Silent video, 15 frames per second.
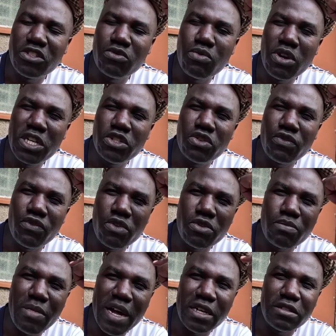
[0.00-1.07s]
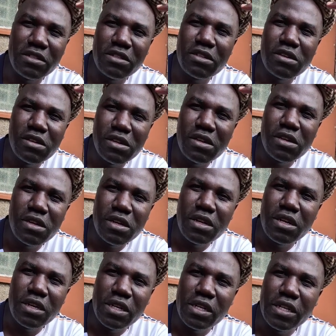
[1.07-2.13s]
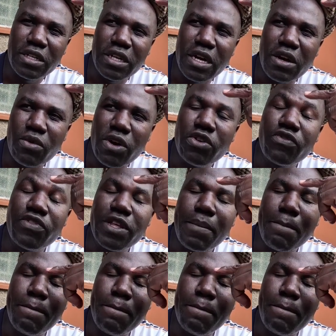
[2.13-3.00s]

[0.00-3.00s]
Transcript: The smallest of all birds. Yeah, one of the